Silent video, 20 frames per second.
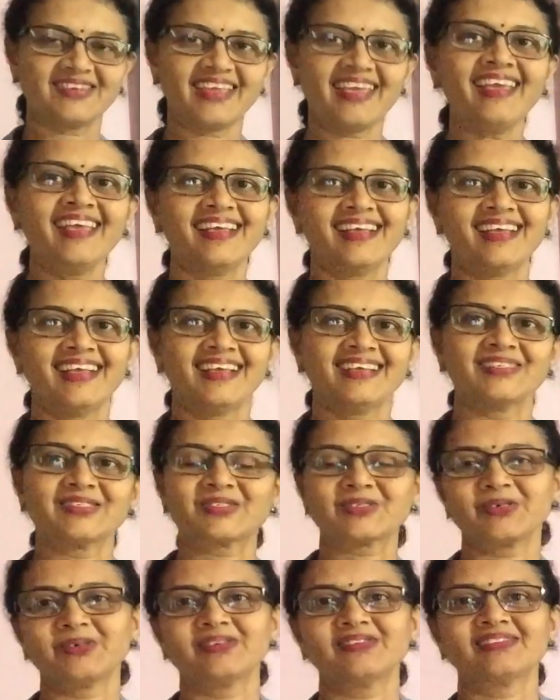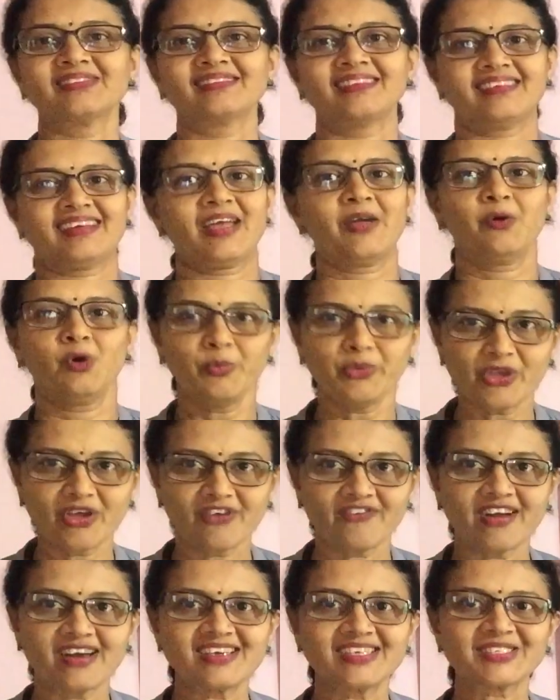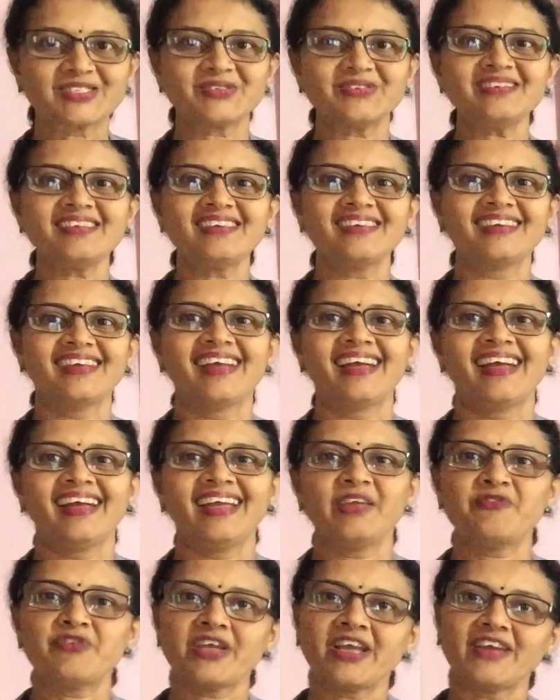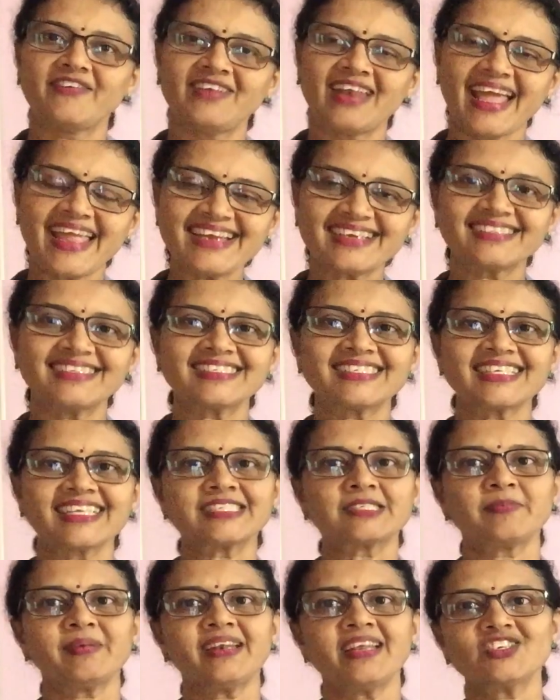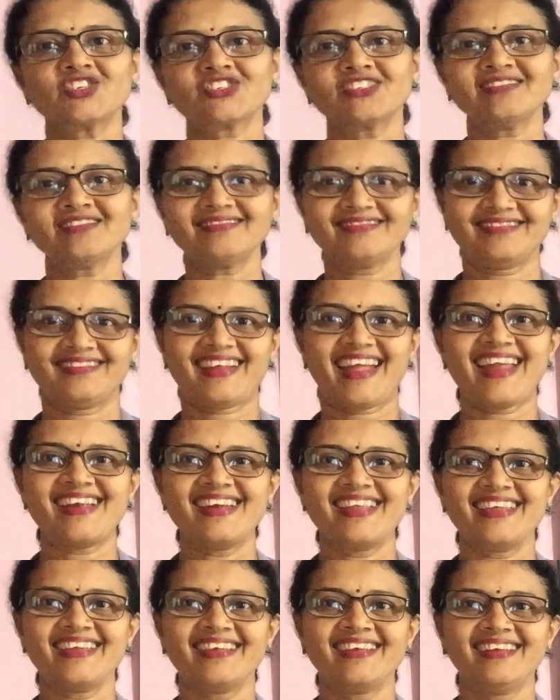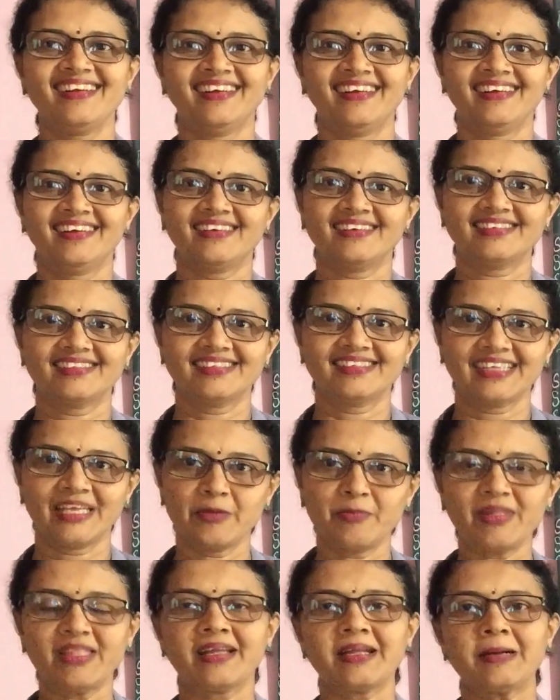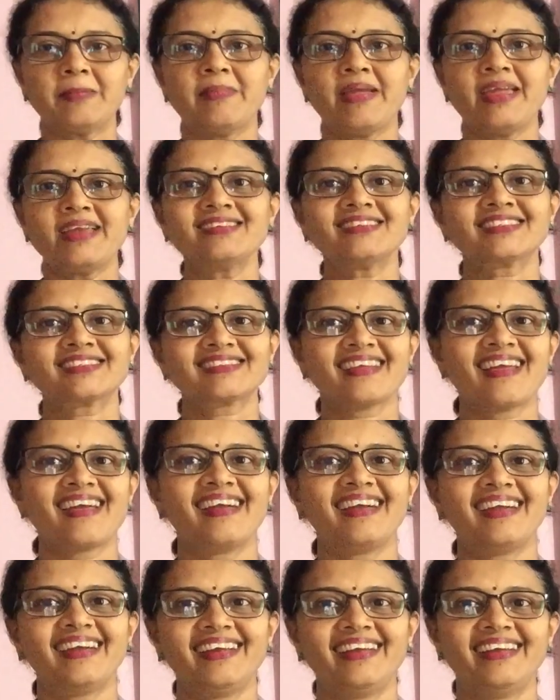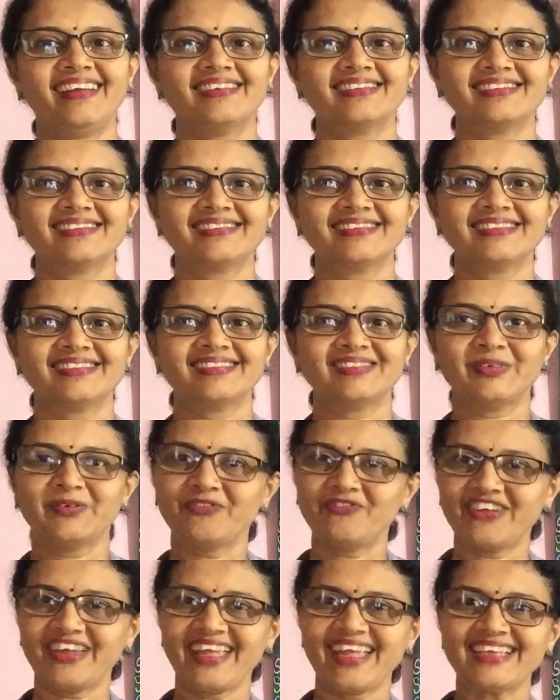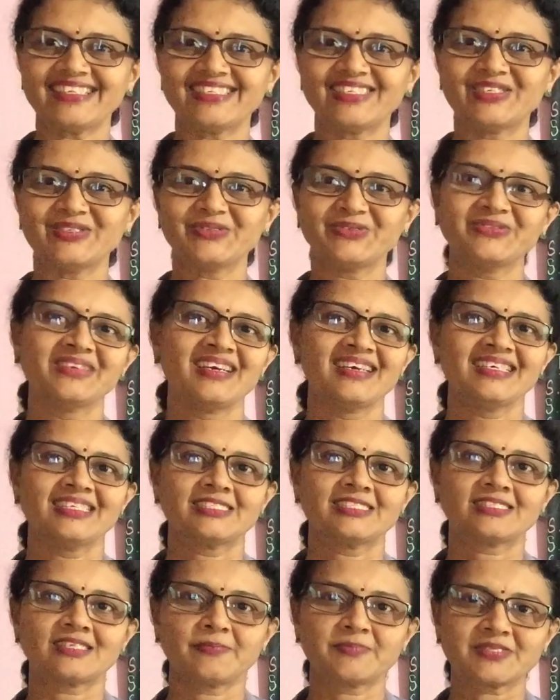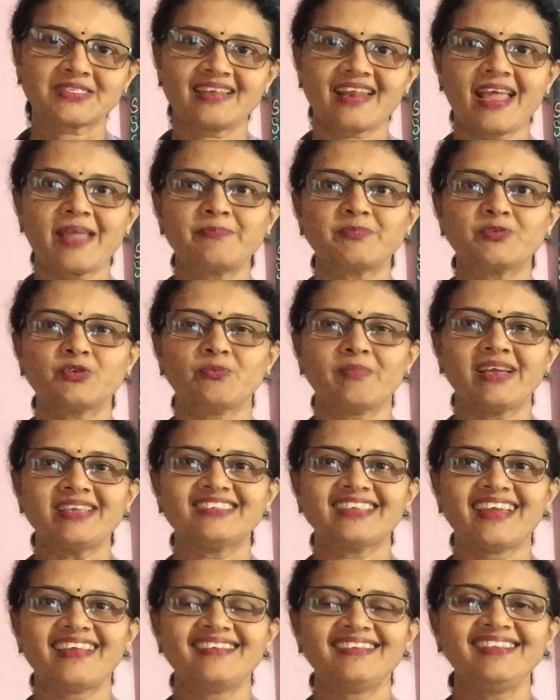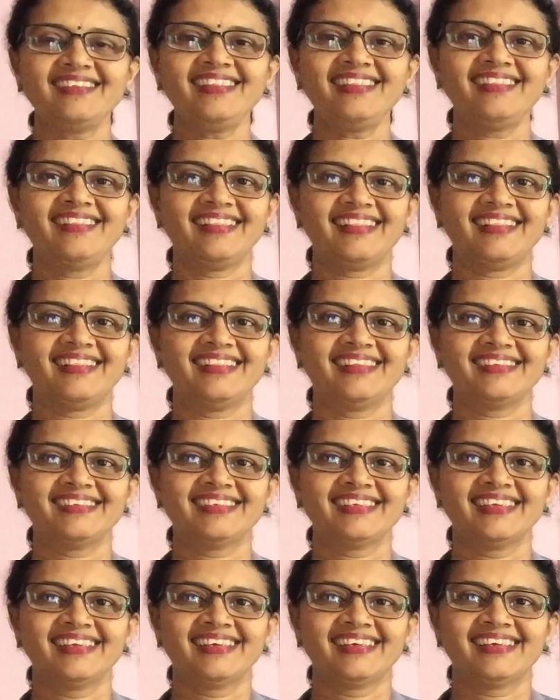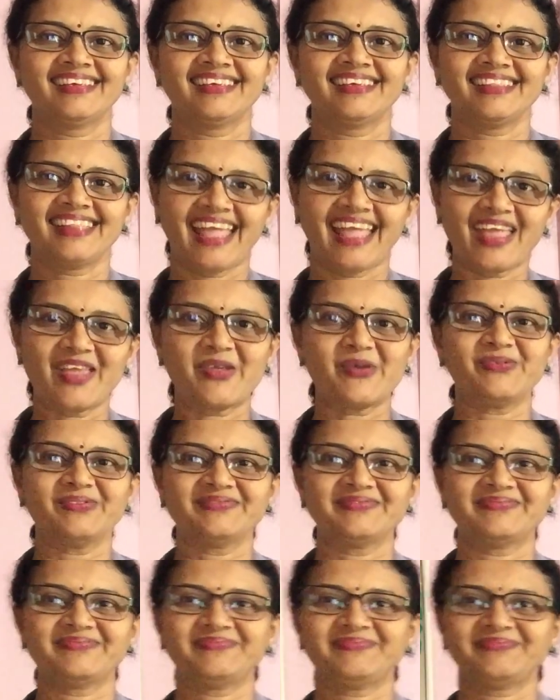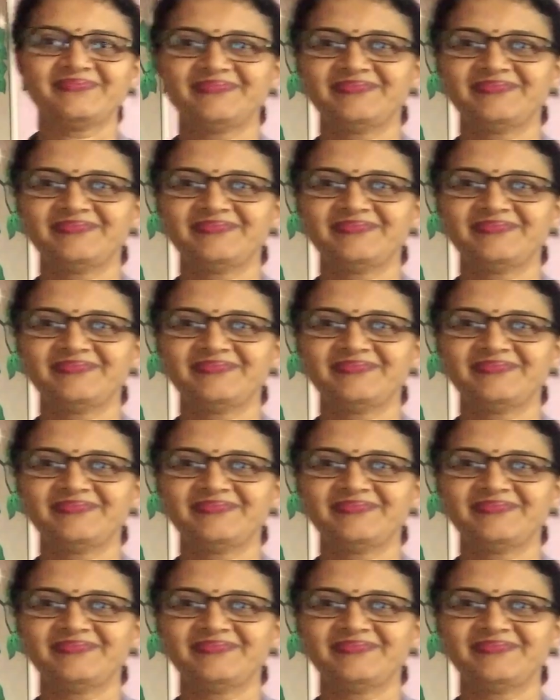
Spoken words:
Okay, so I hope you have understood. If you have liked this explanation, kindly give me the comments and don't forget to subscribe to my channel. Thank you.